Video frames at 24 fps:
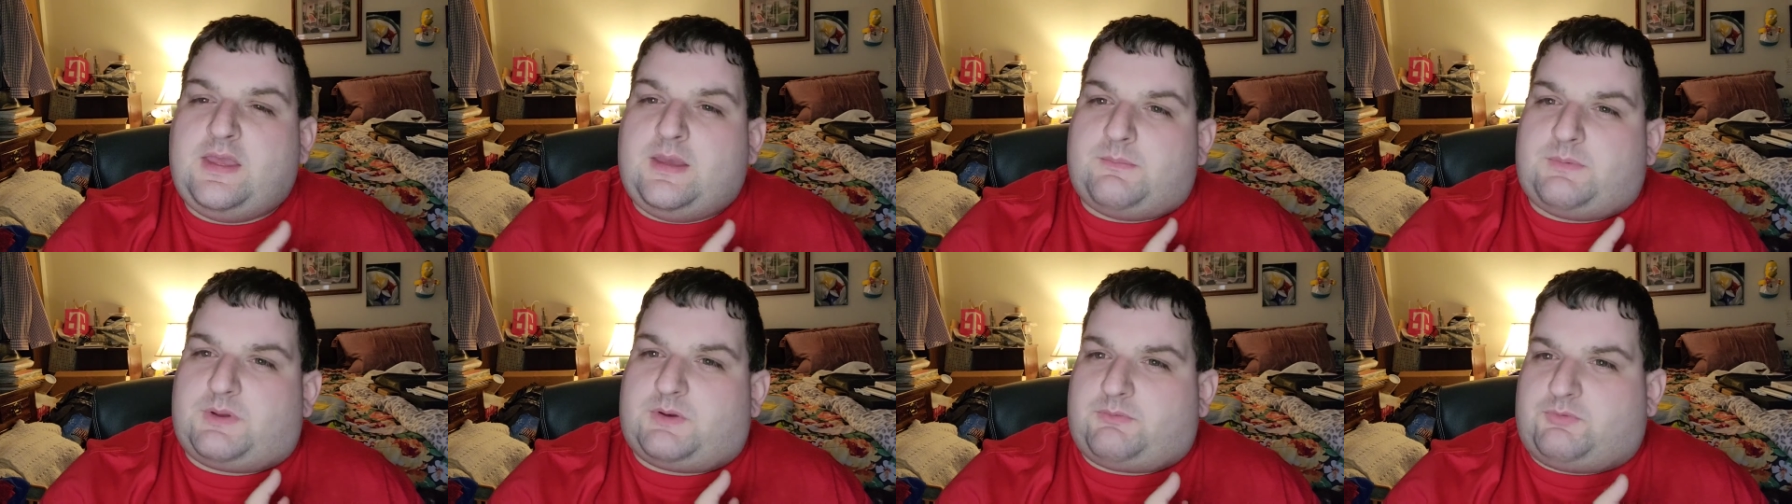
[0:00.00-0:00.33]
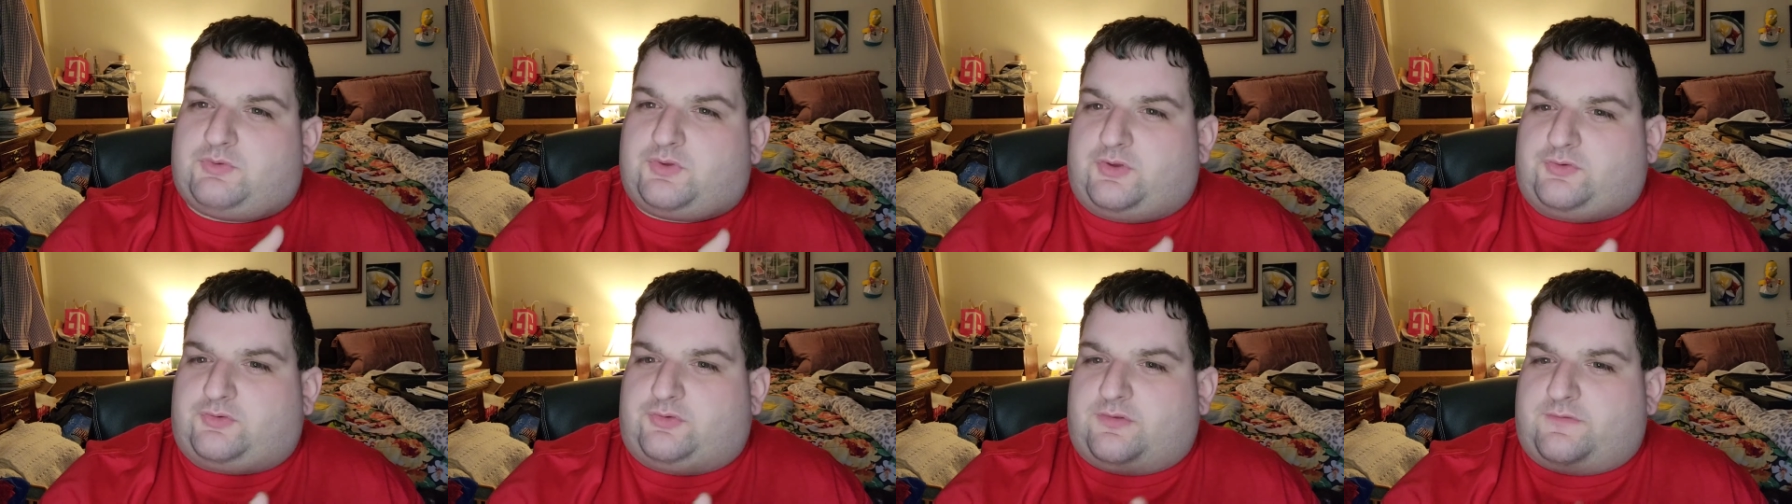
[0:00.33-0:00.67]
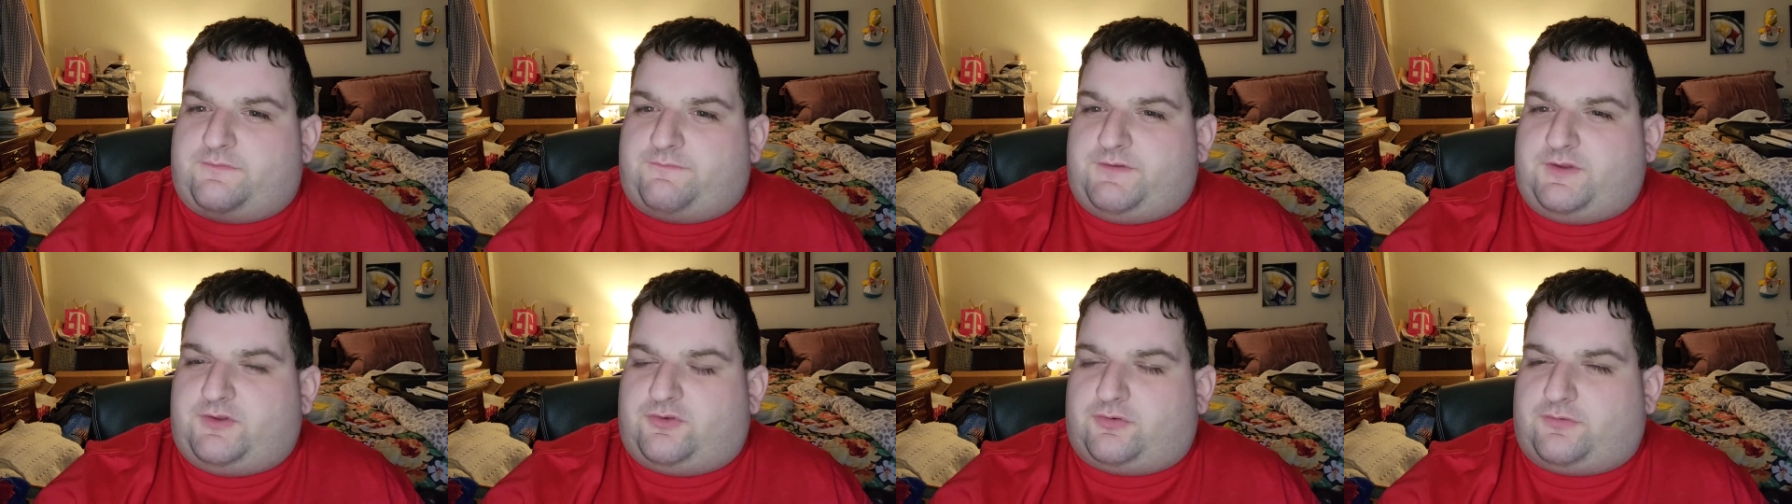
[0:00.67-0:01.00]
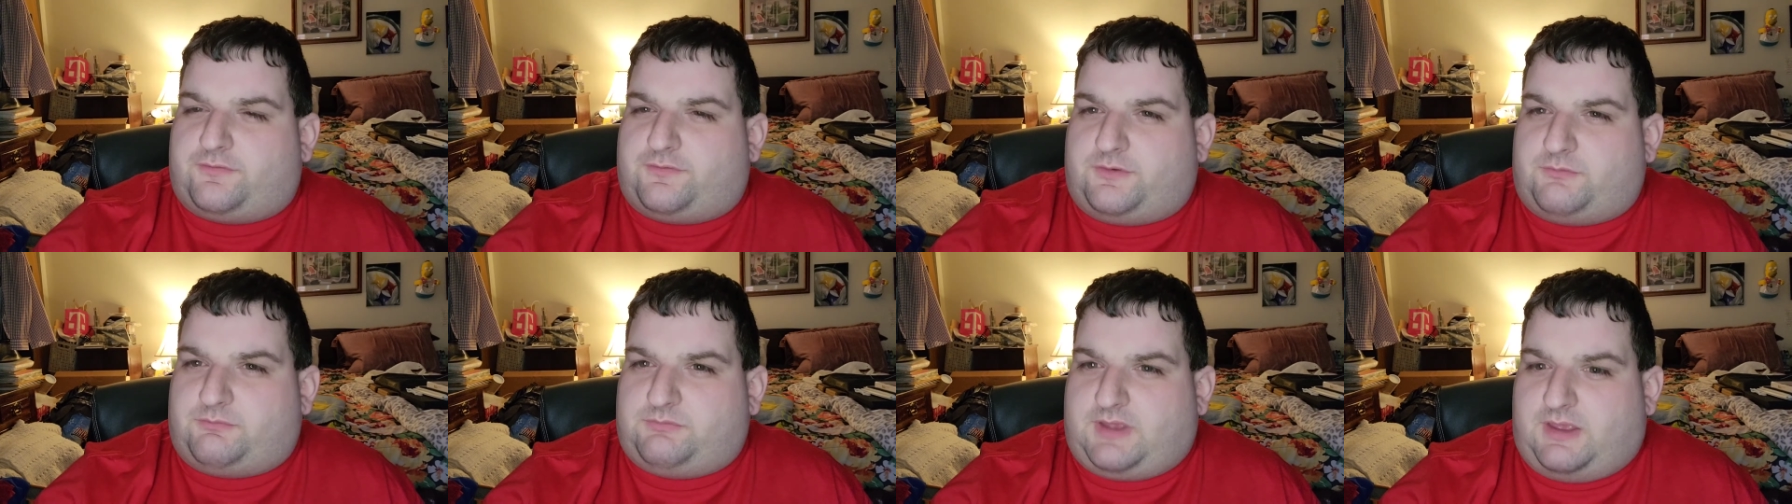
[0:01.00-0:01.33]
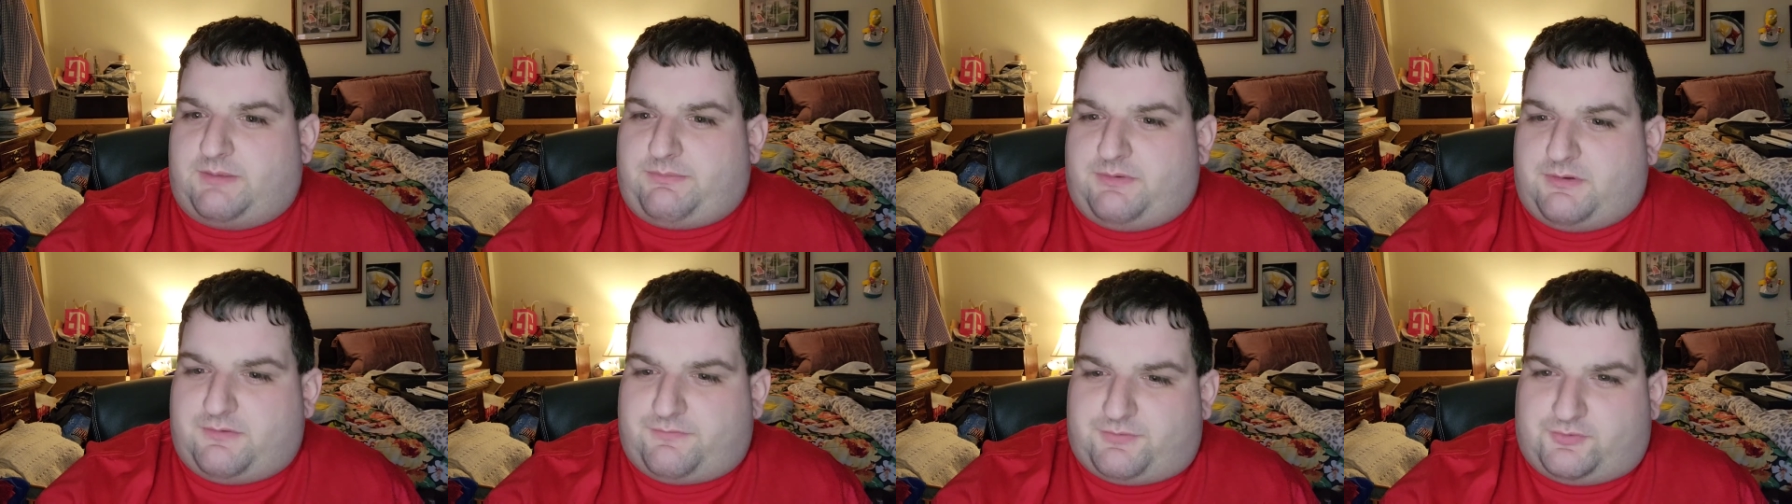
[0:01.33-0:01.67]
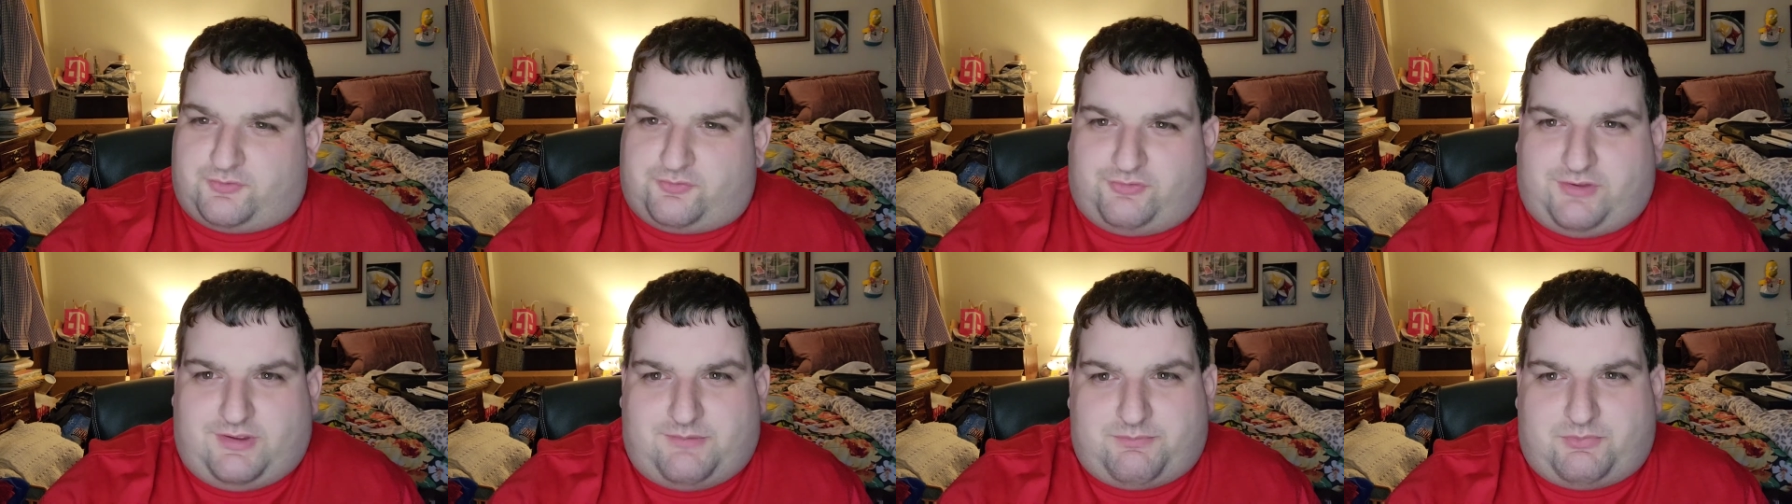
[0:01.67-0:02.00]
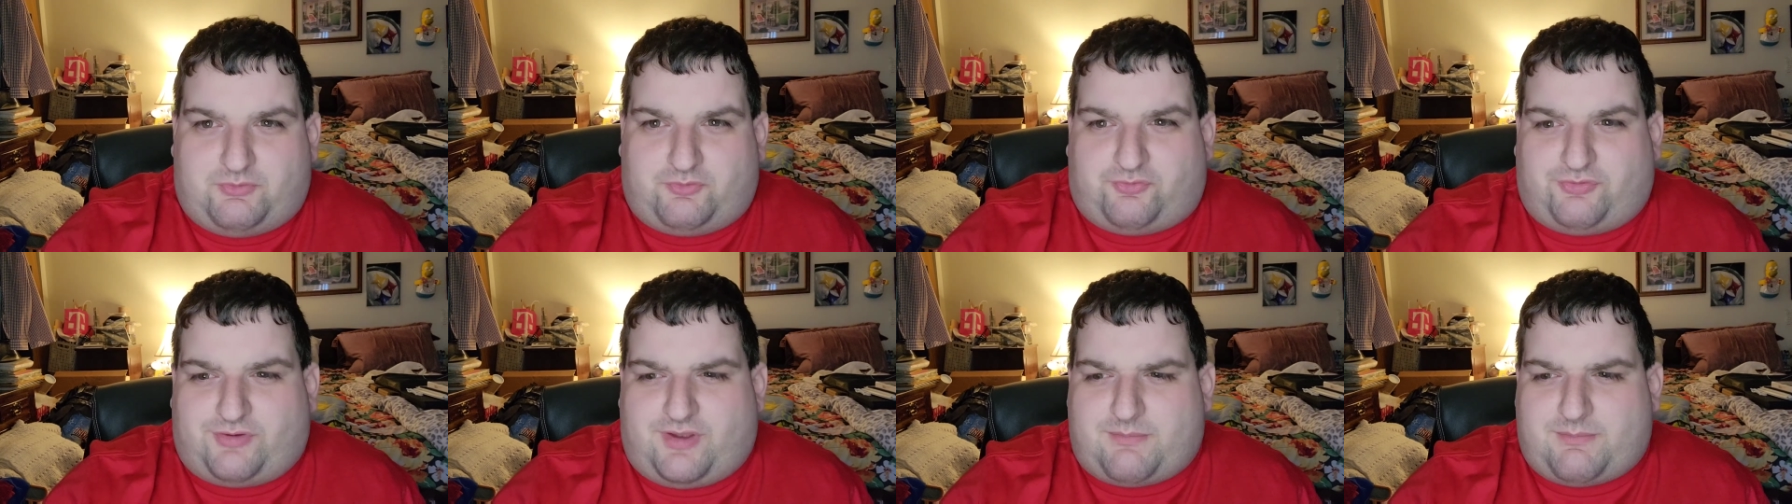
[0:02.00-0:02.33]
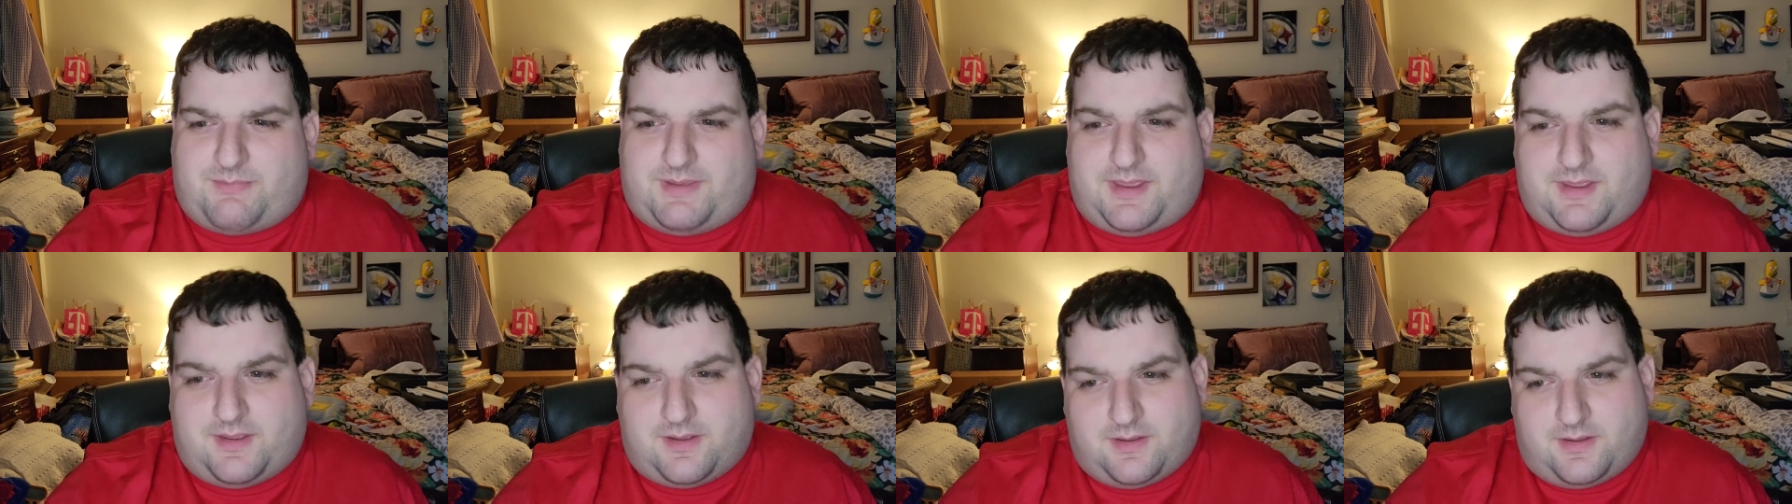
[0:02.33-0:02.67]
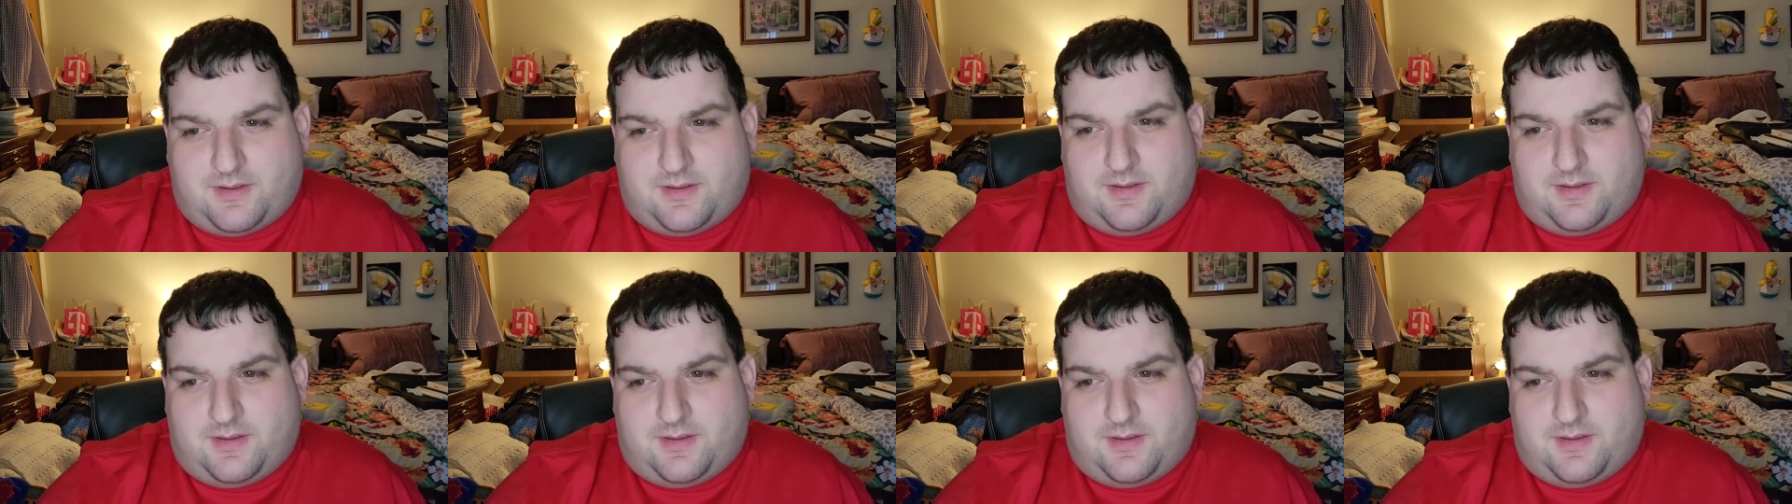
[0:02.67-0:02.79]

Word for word: but it was also the feature film debut for Steve Buscemi.